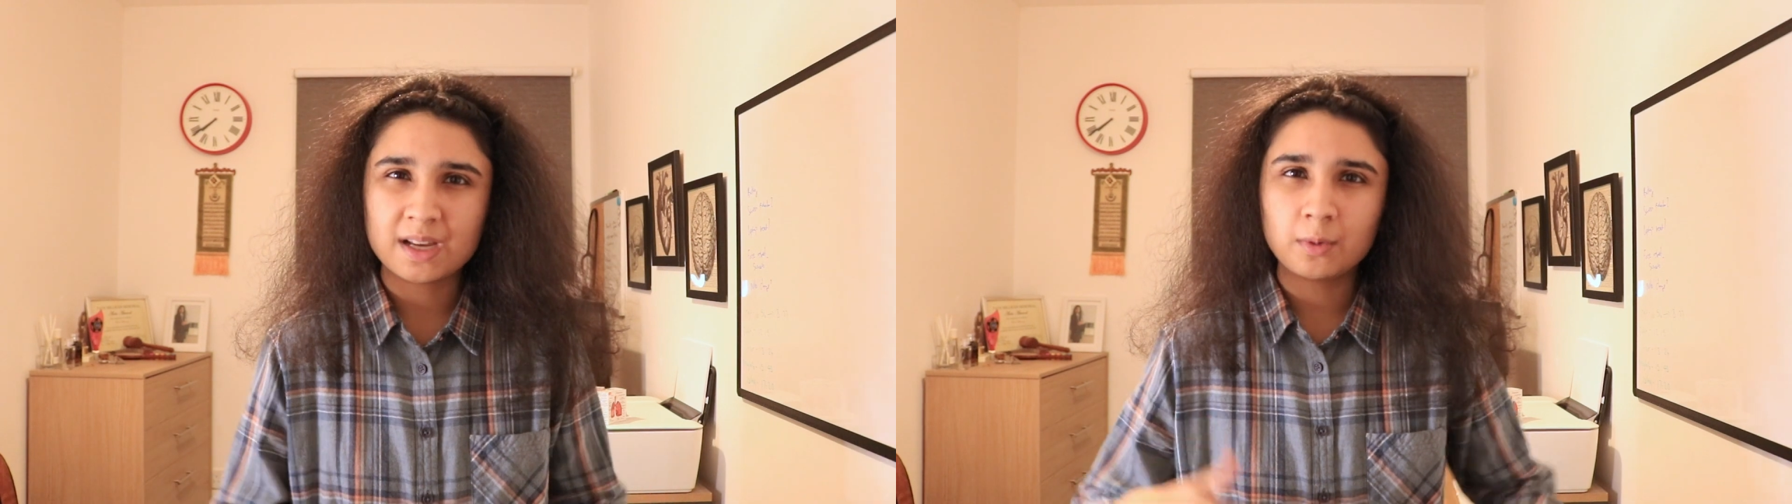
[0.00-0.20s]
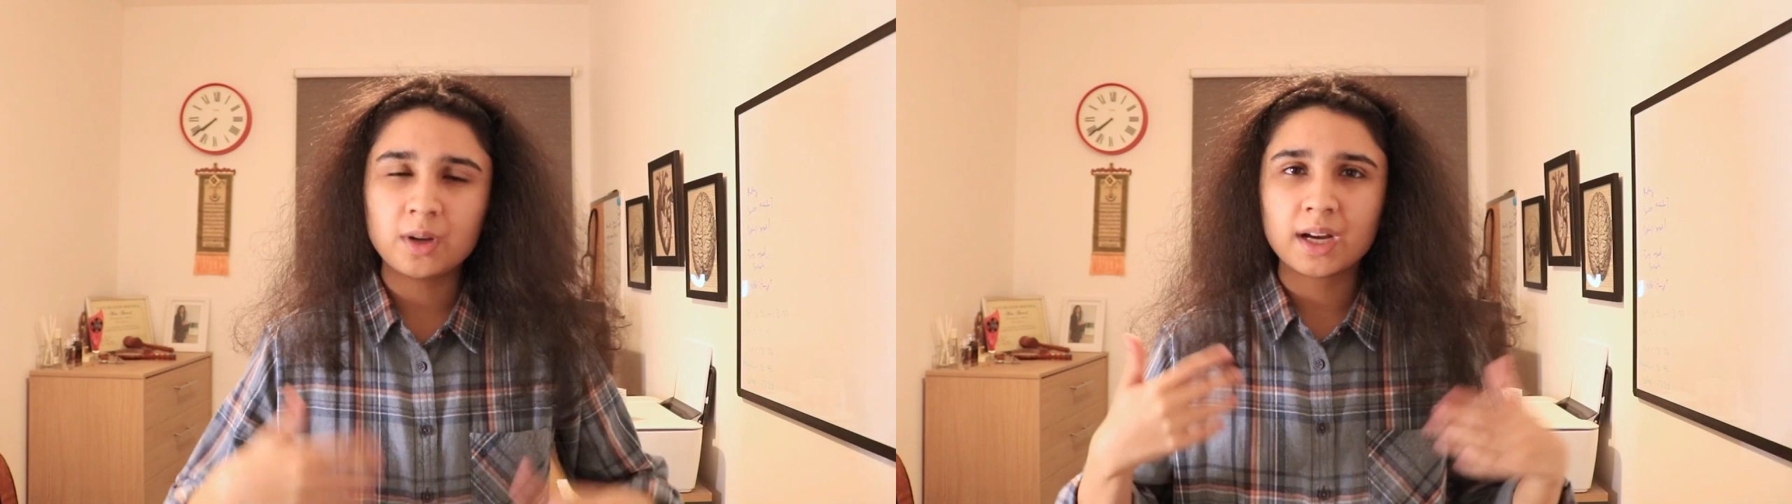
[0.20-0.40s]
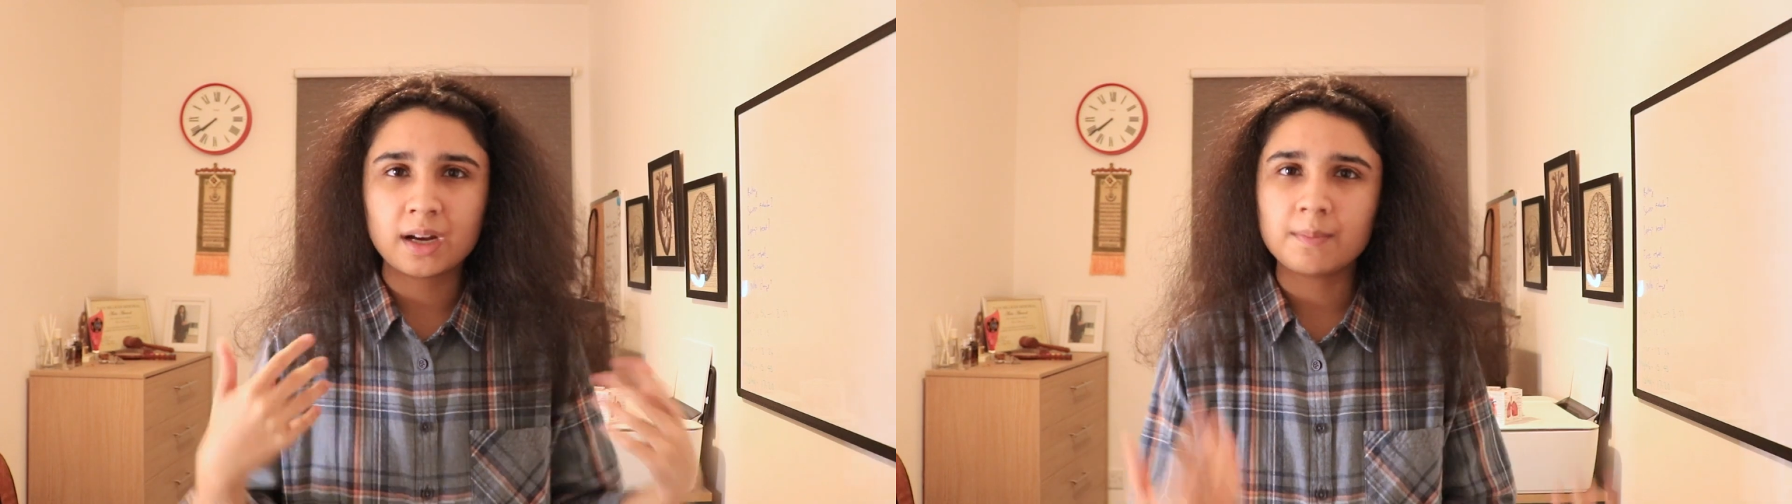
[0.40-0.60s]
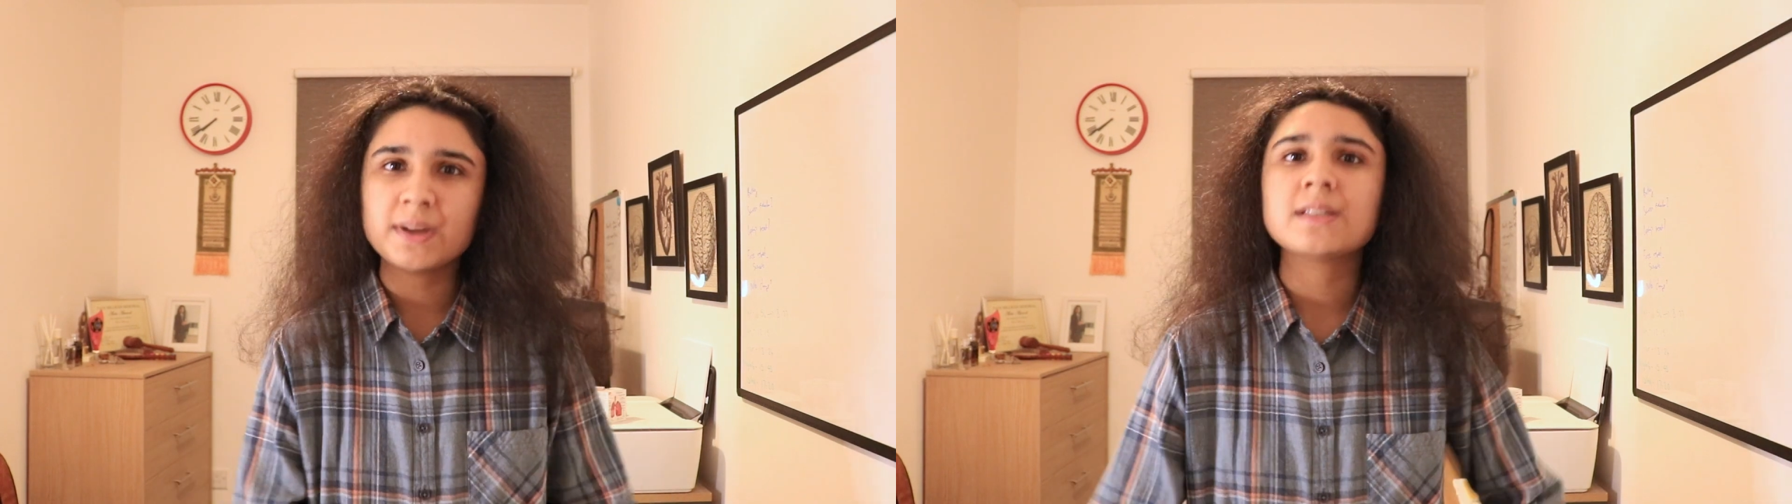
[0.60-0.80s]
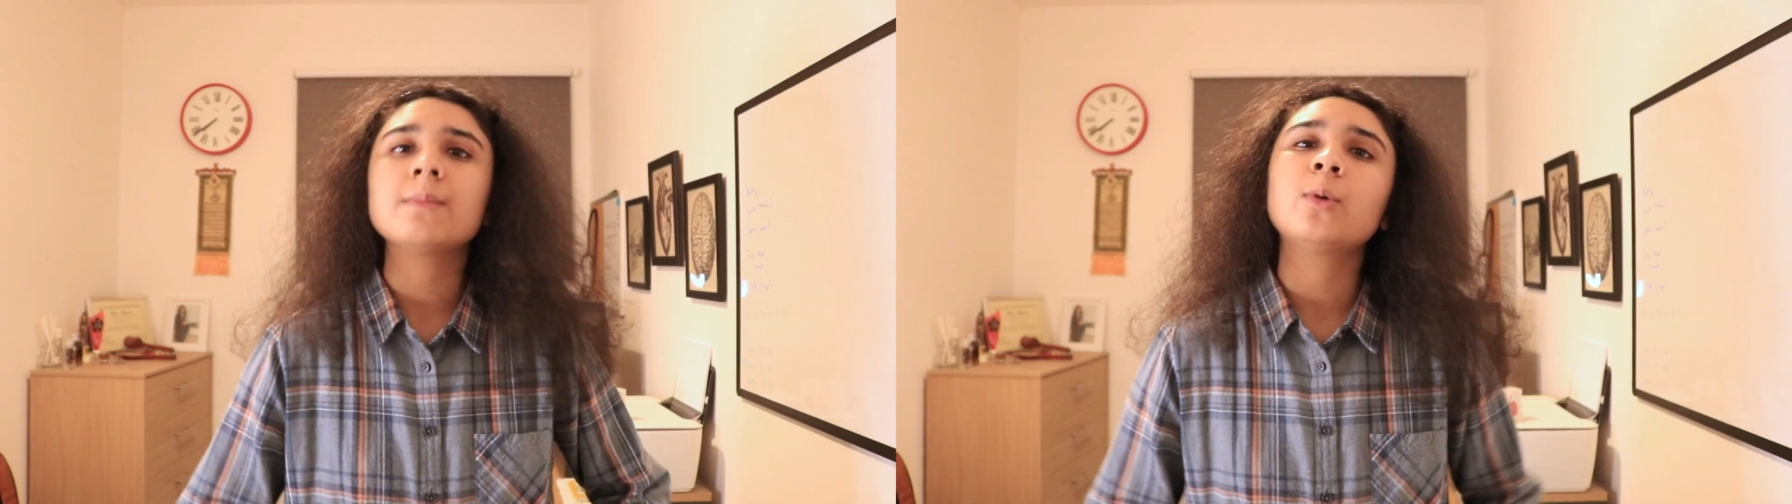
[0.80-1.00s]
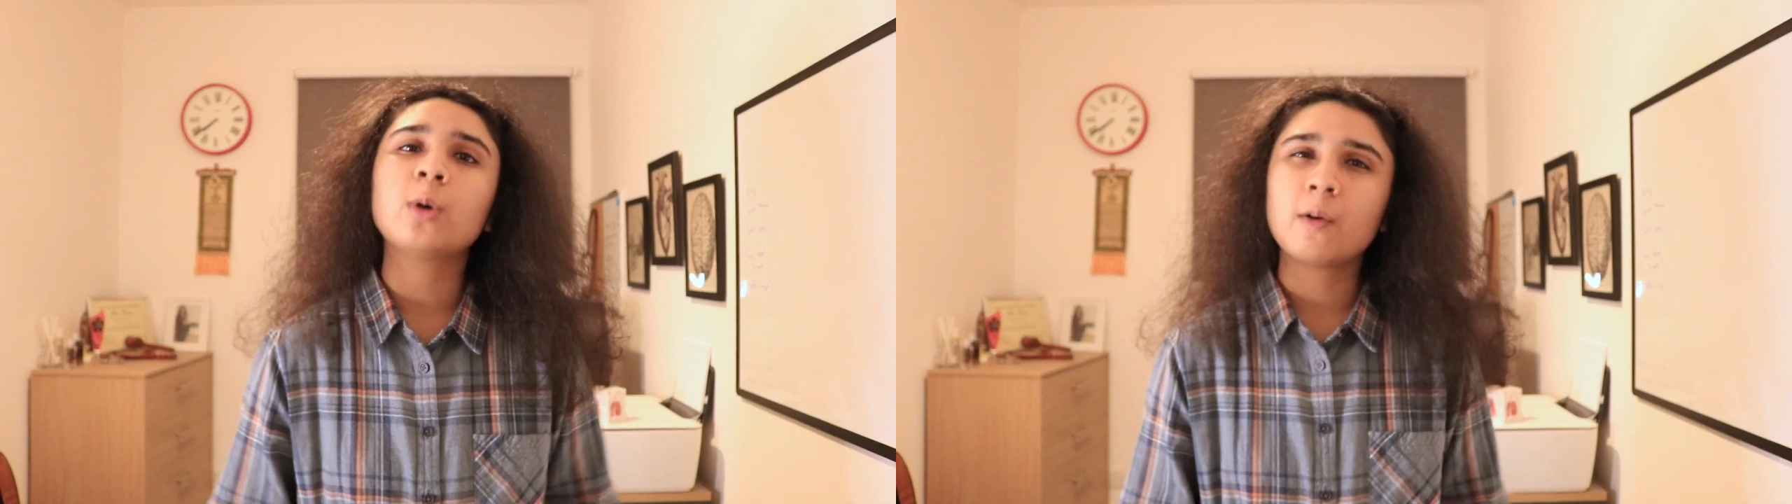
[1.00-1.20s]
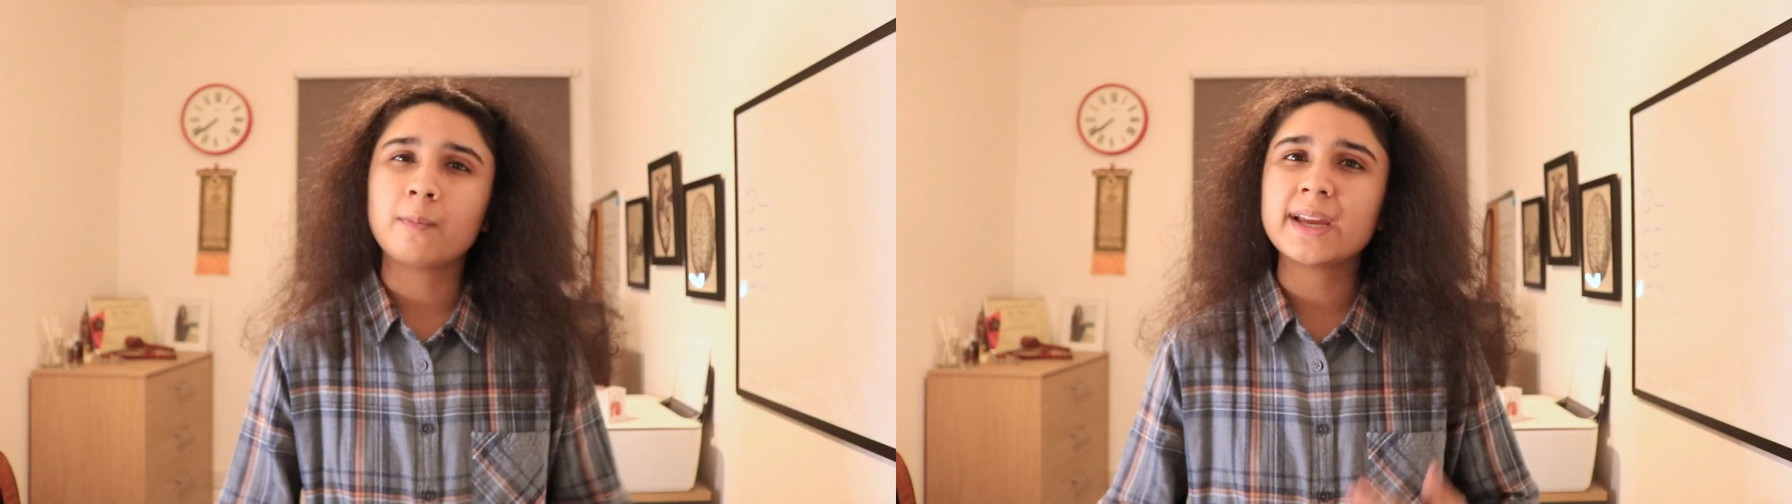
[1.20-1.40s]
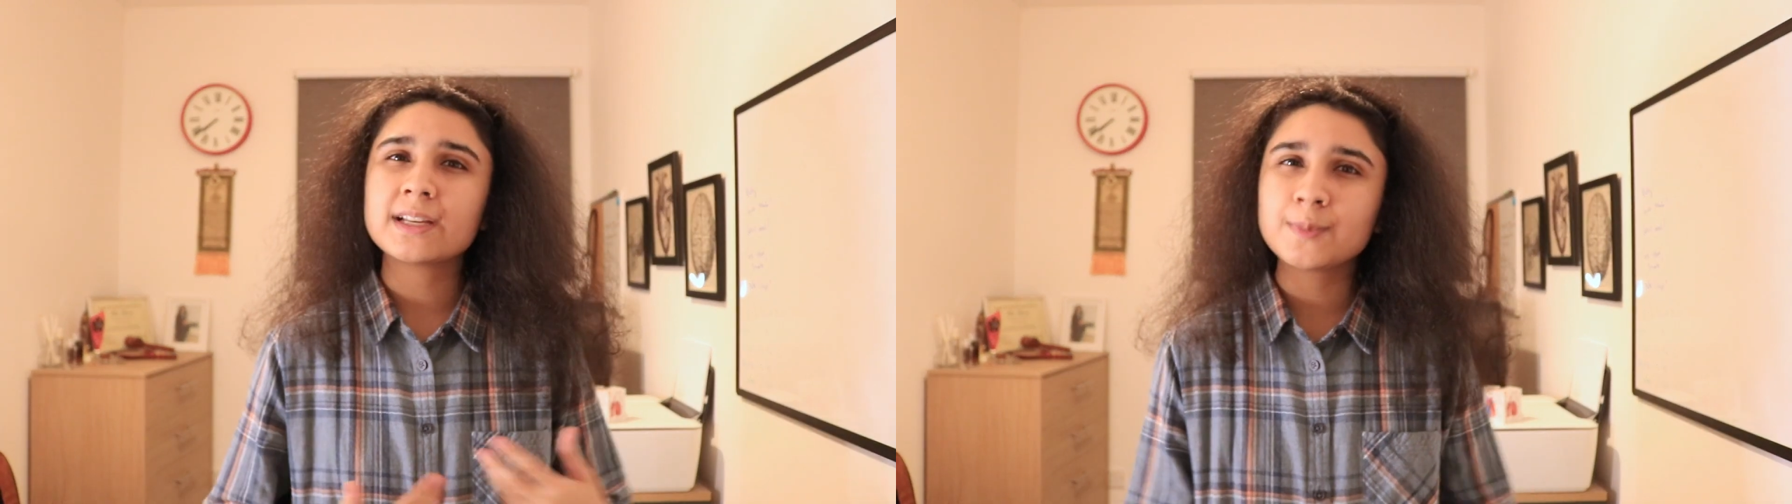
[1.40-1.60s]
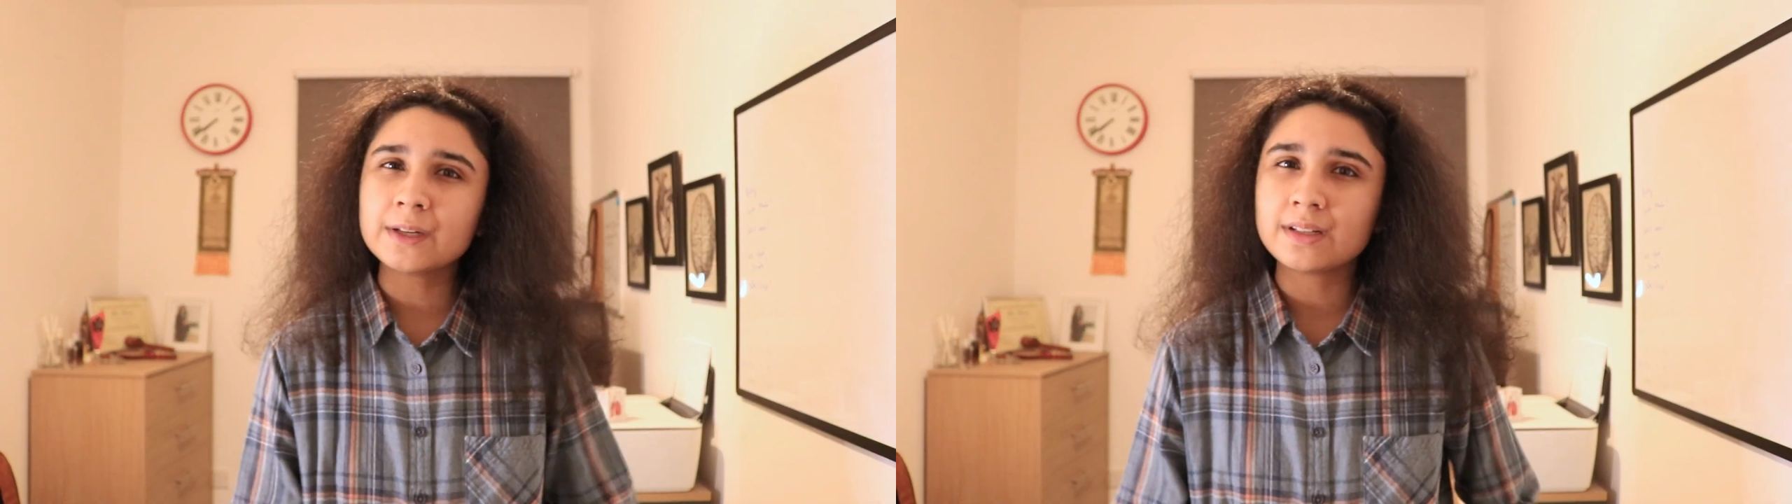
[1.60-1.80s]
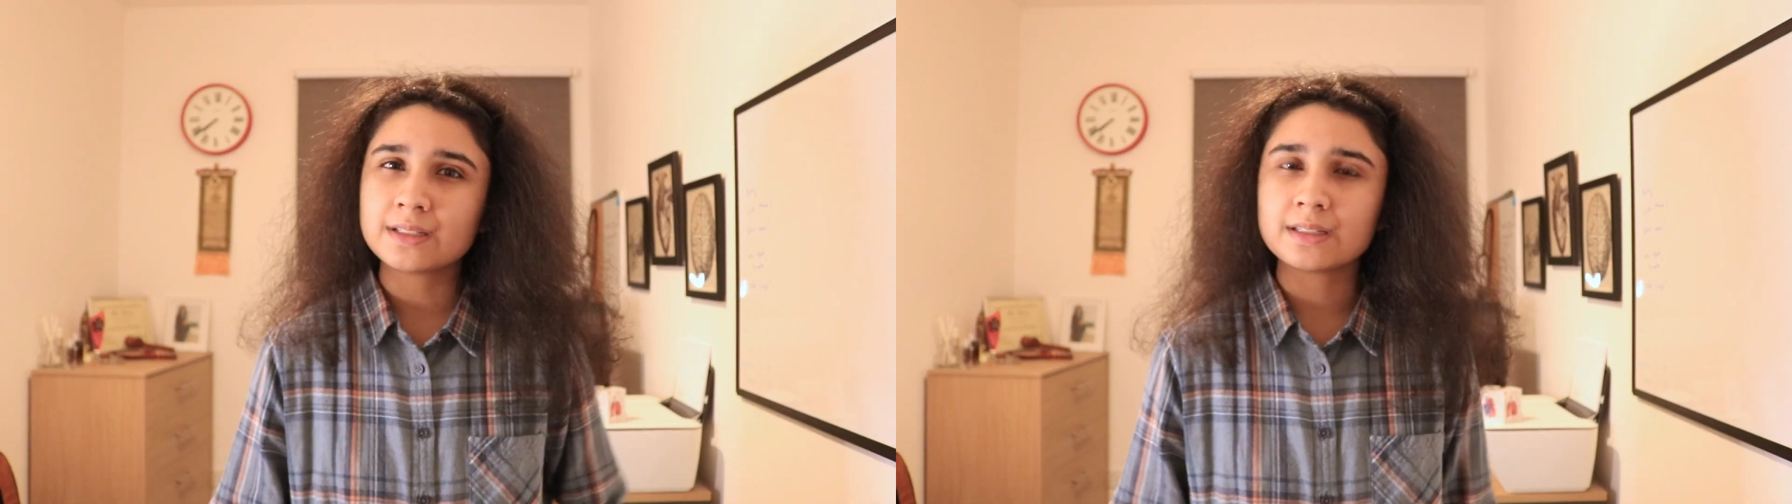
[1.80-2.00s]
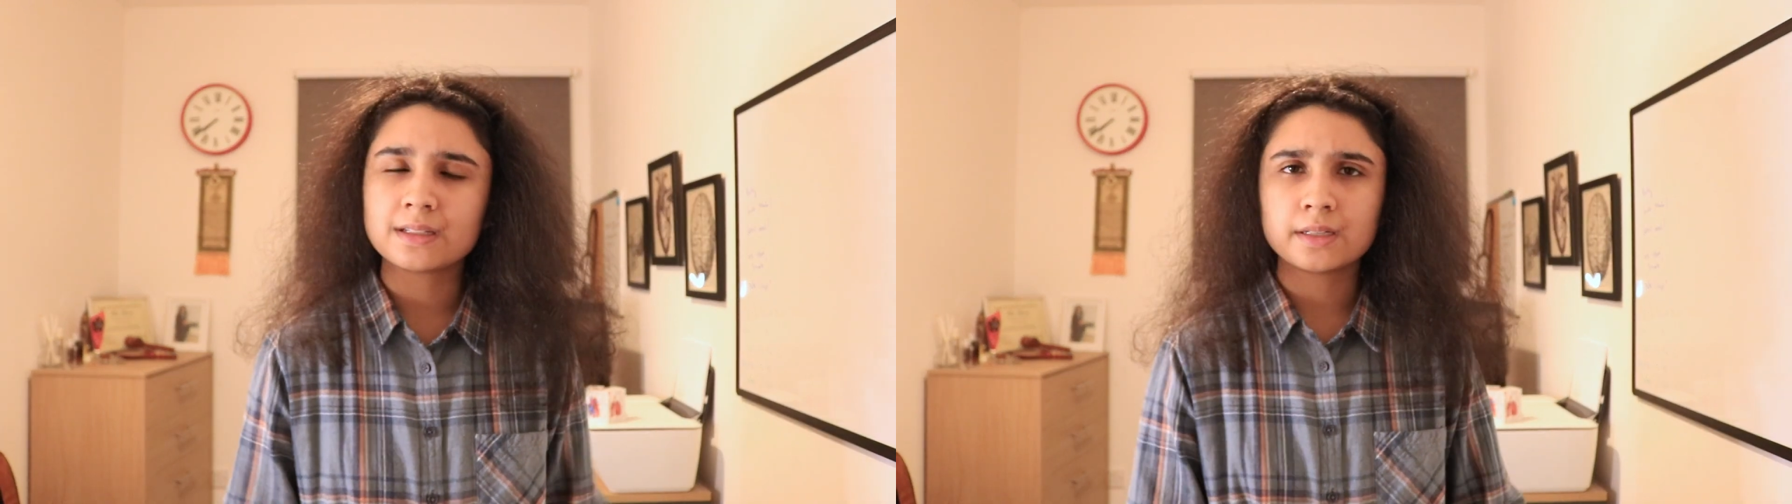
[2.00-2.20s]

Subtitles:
I want to kind of base it more off my experiences